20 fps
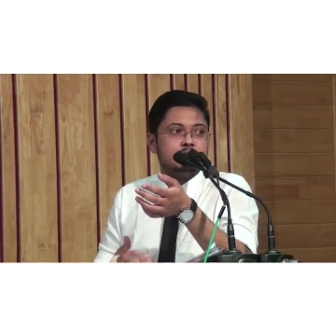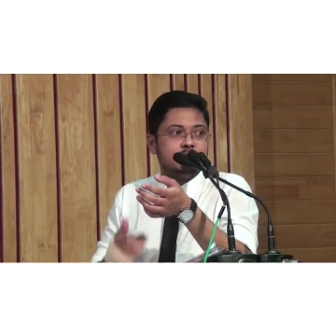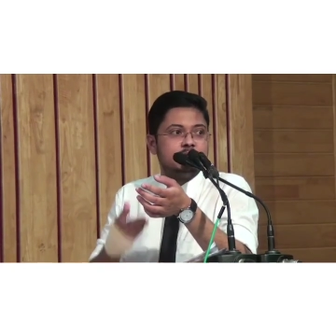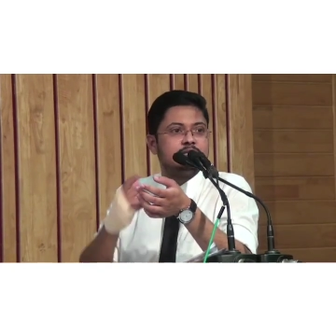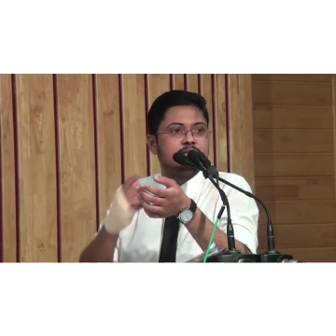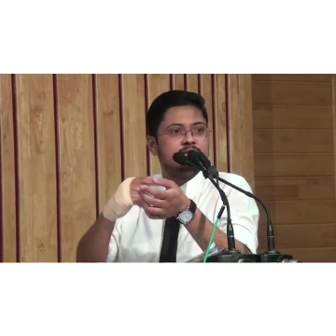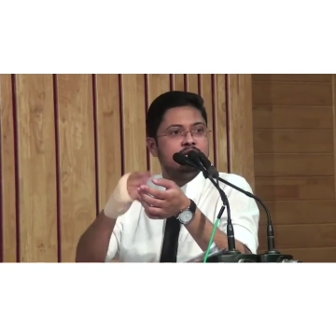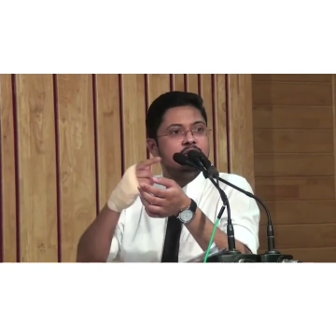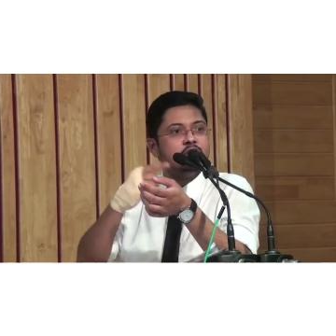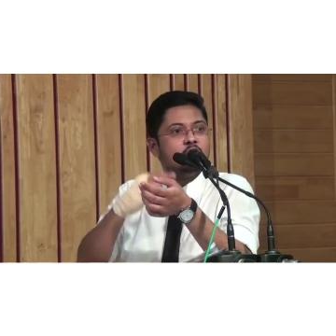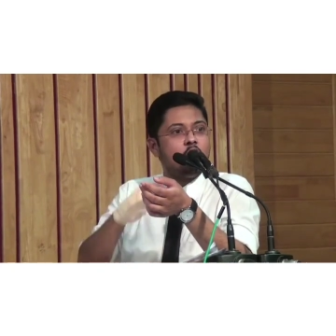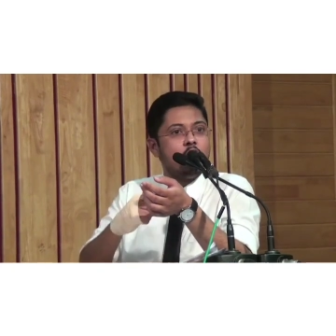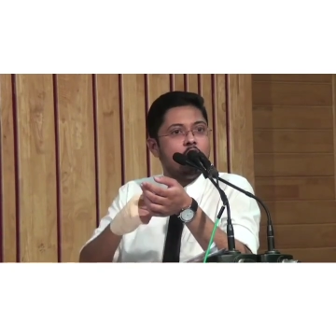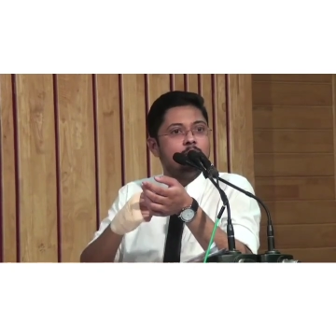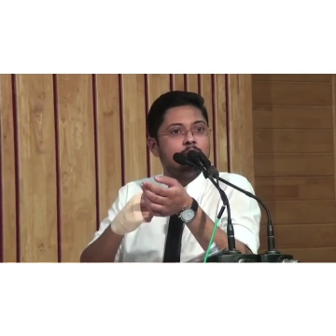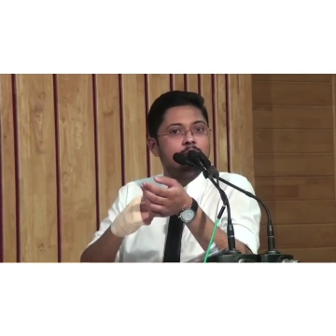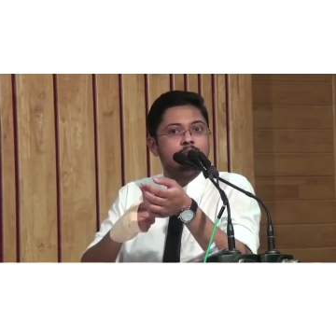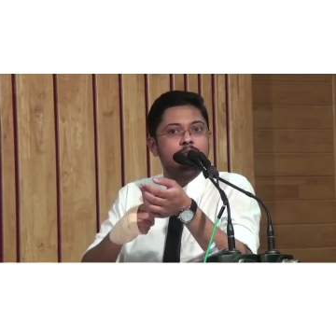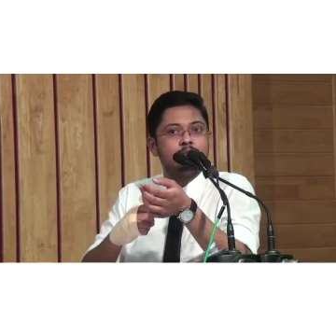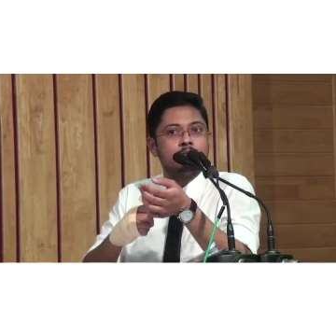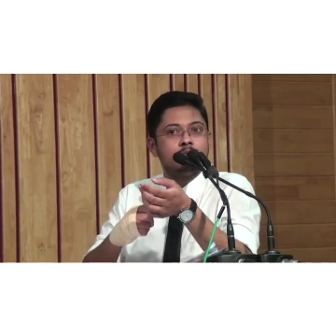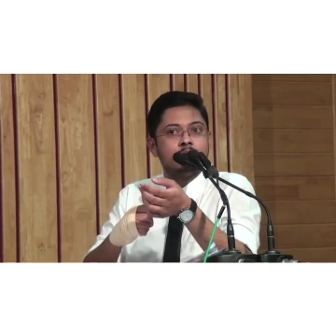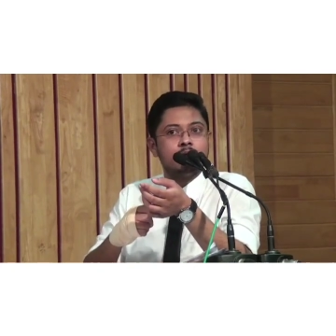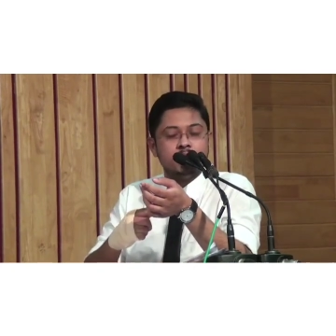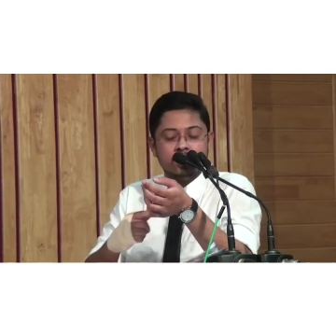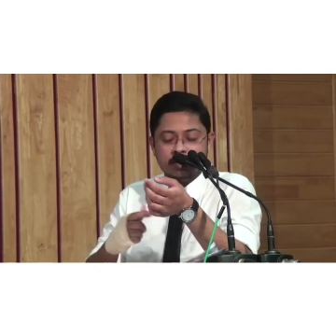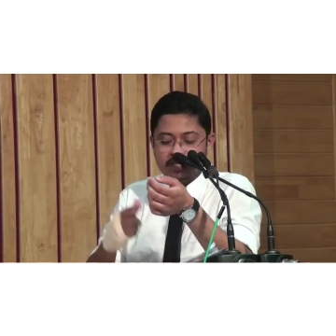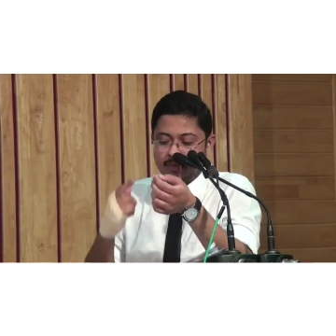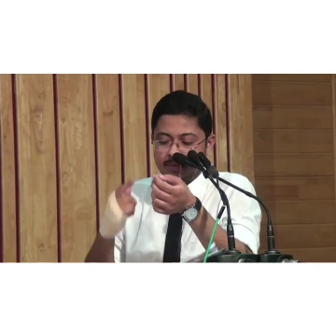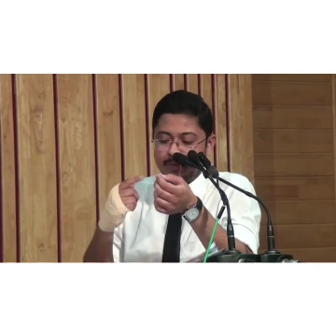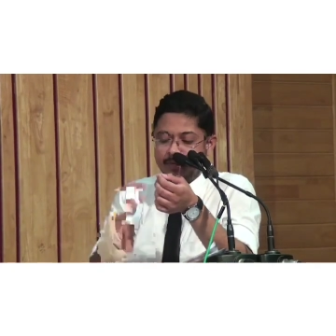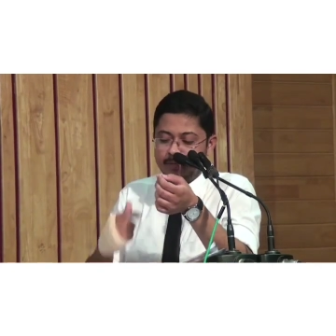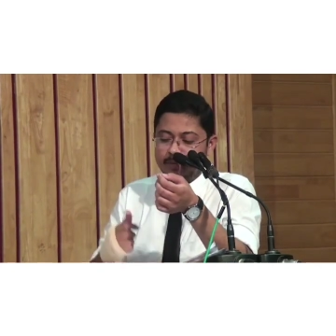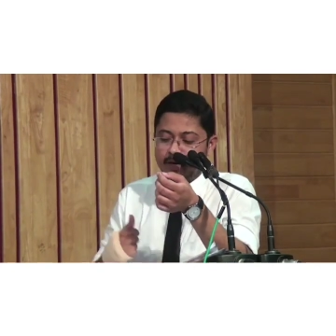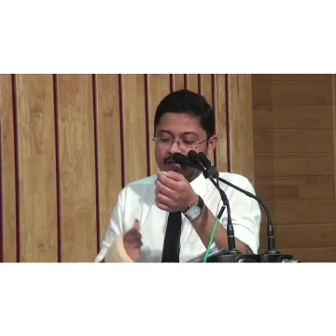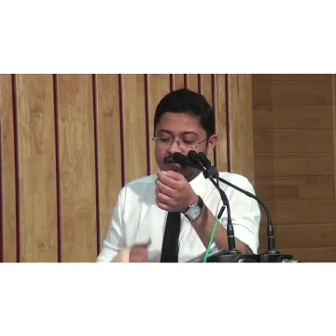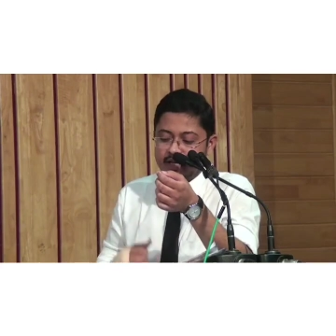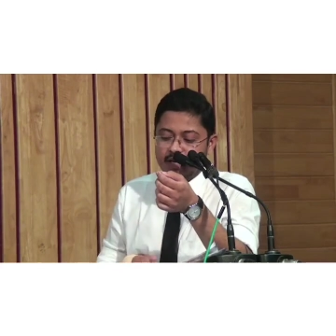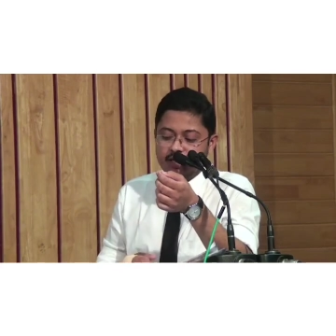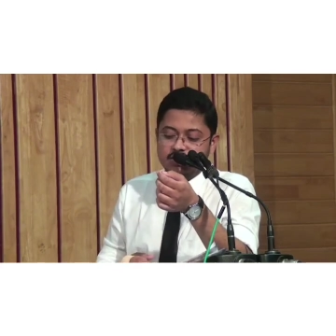This is syndrome. It's a big
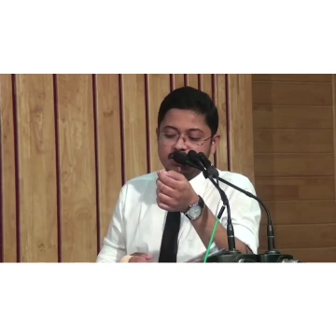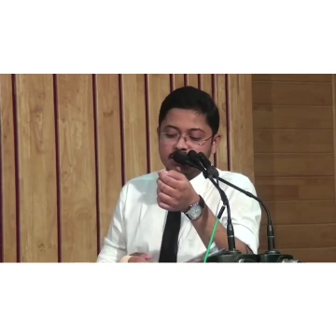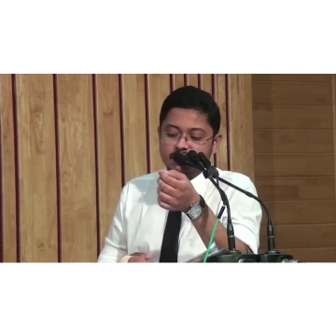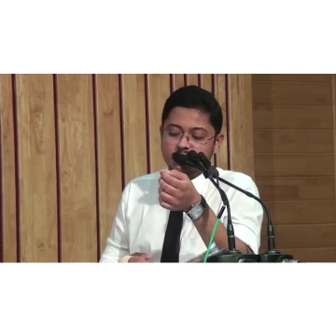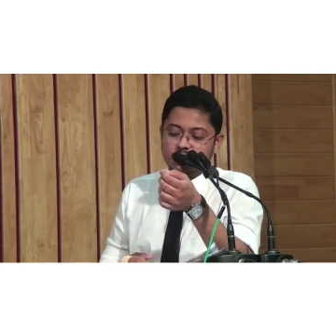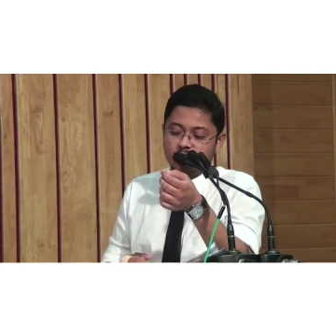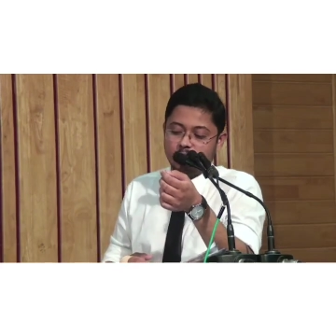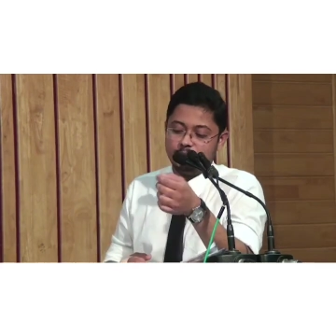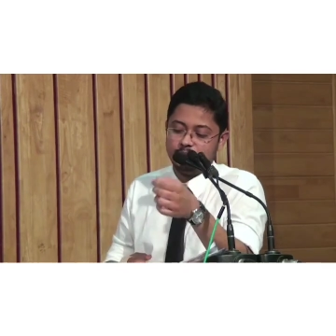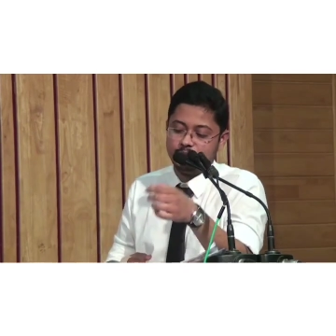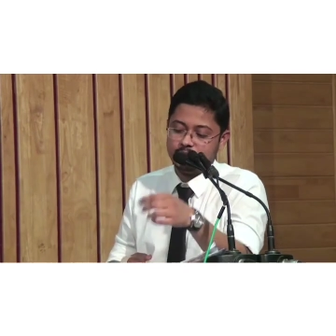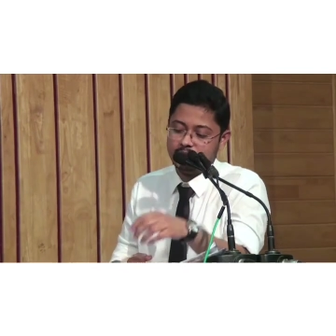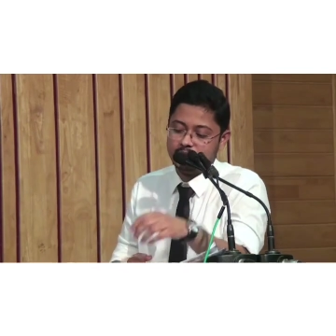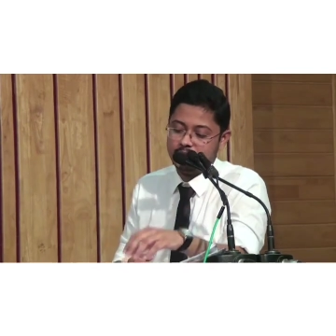brotherly syndrome.